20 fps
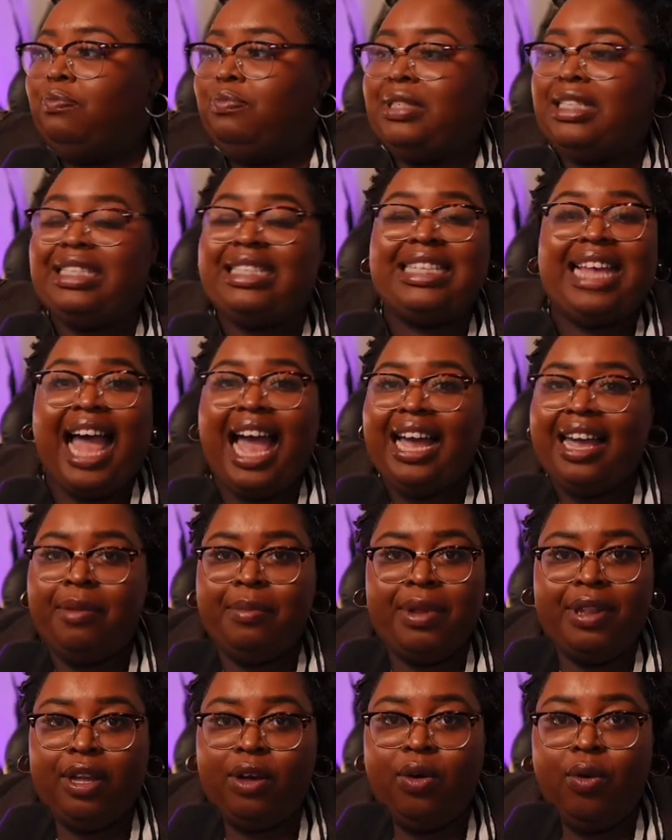stack
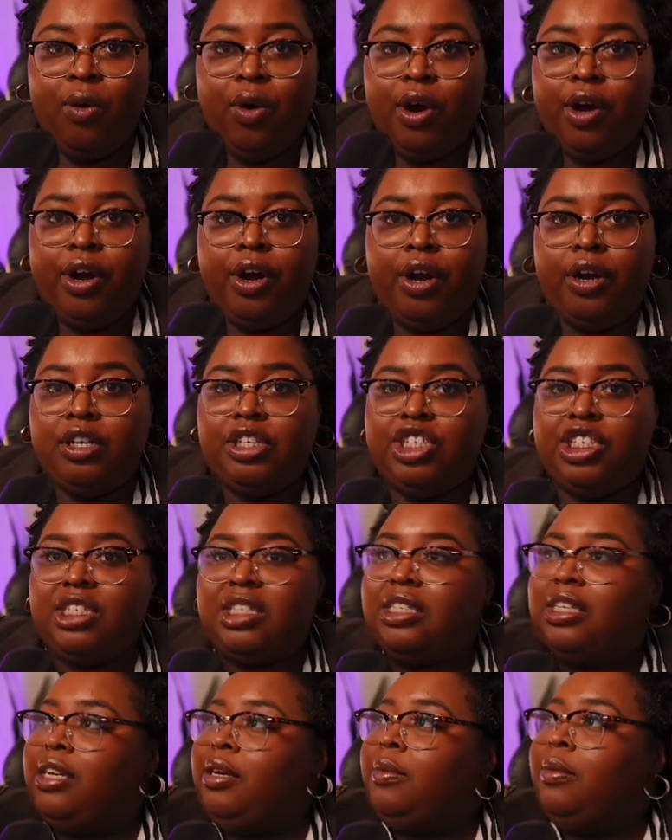them in the corner,
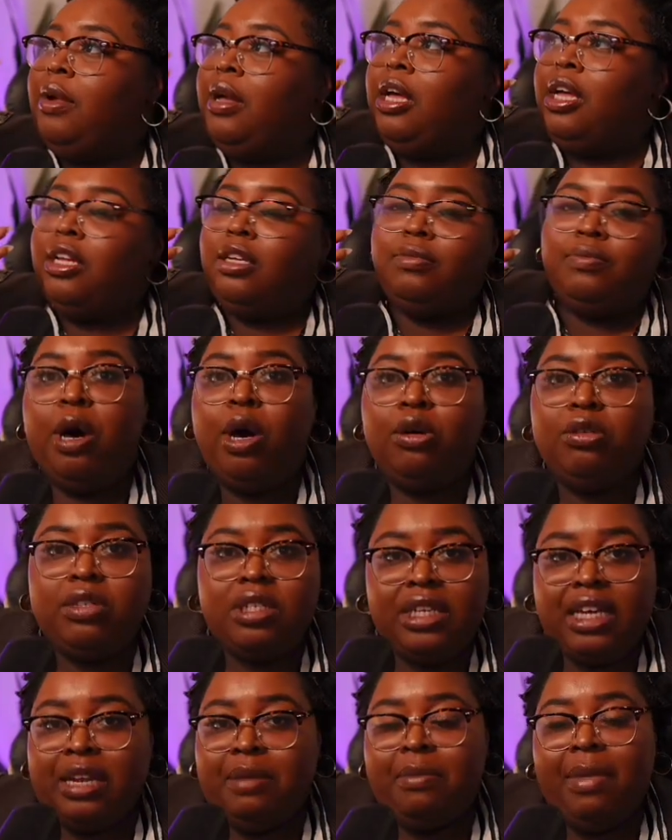just to
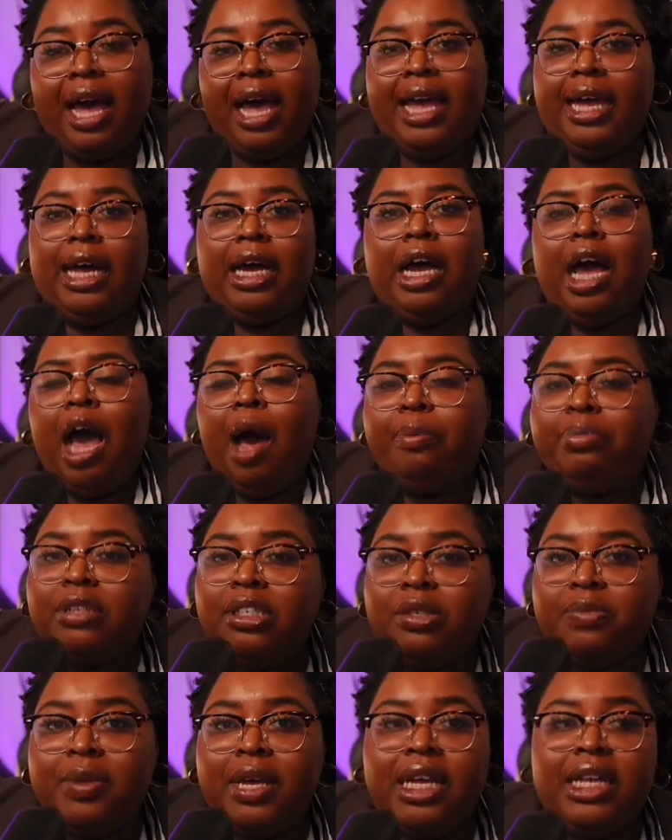boast in my
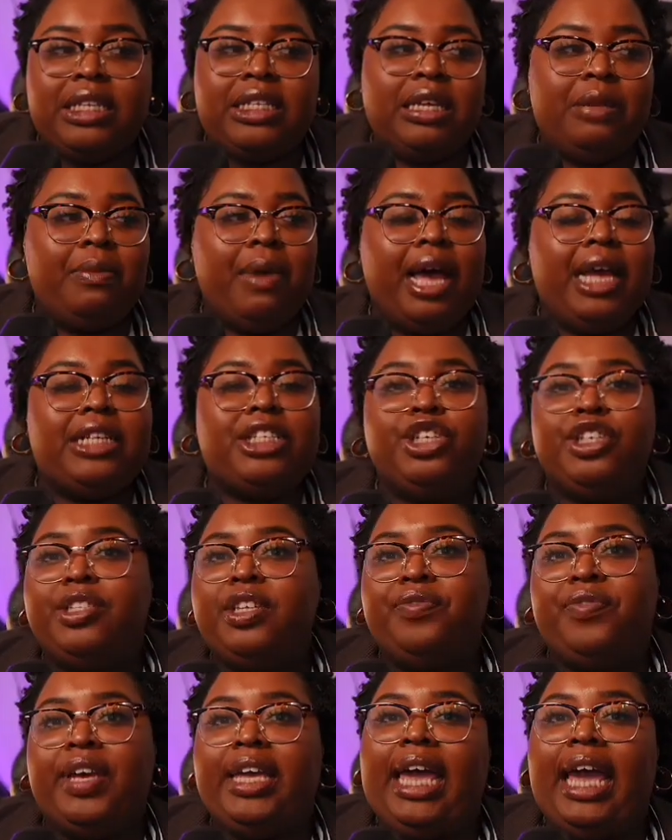accomplishments and my
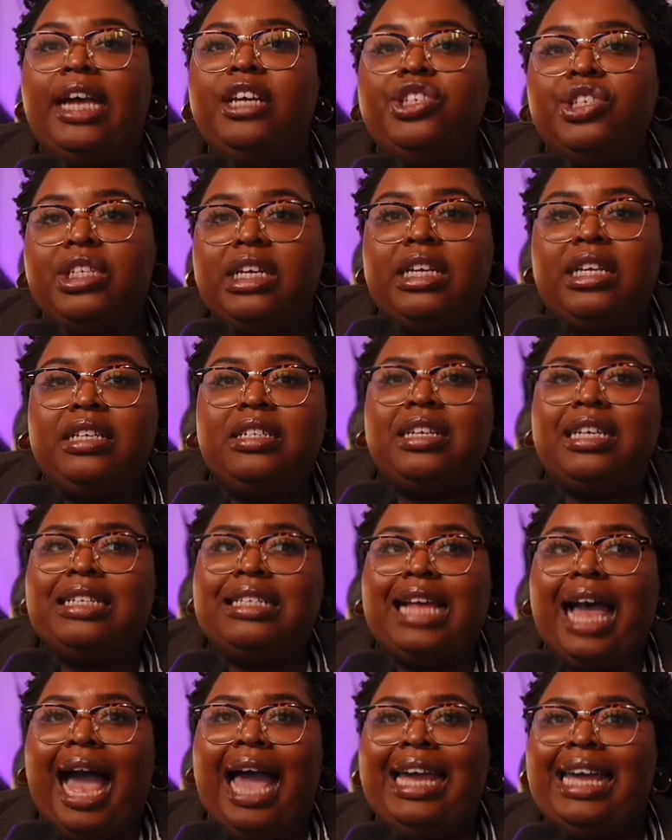certifications,
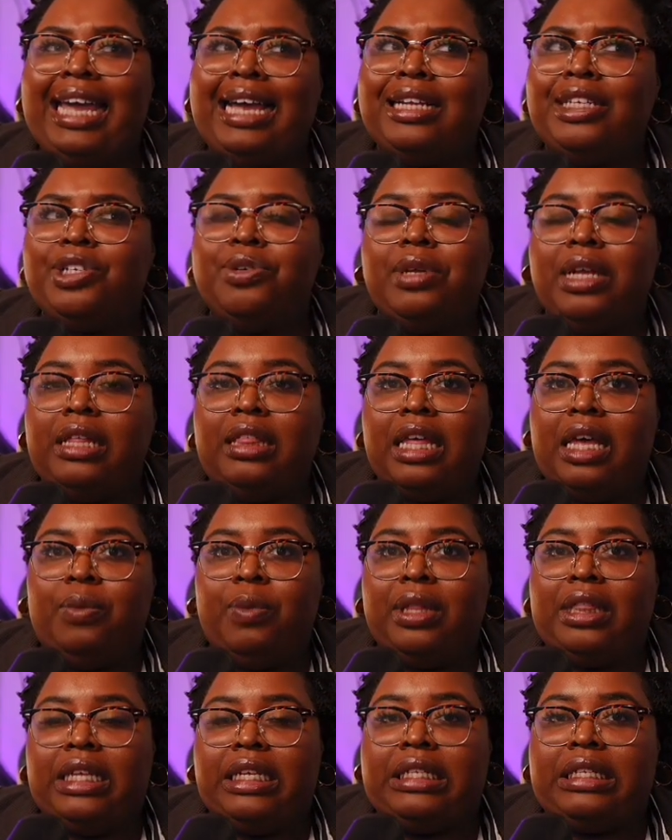because I can't do anything
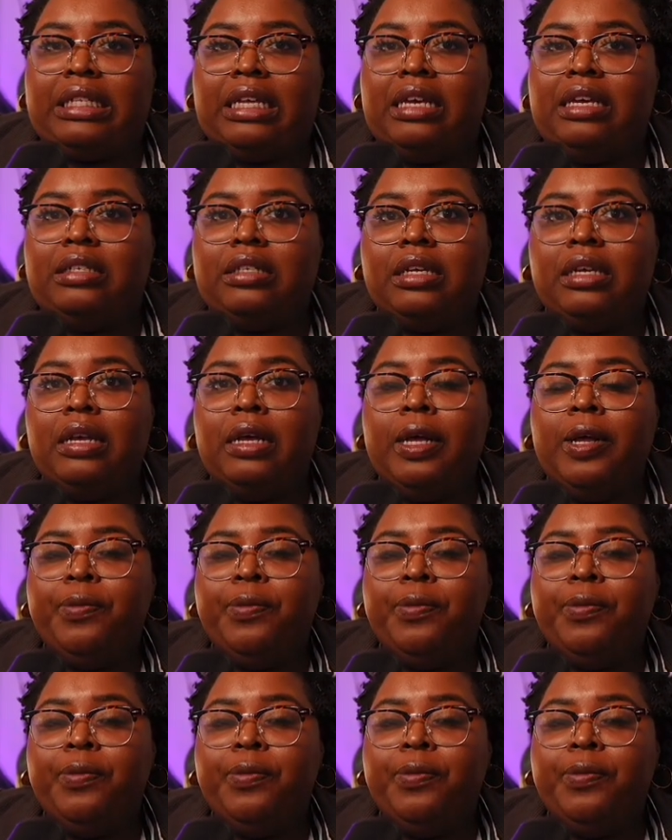with these things.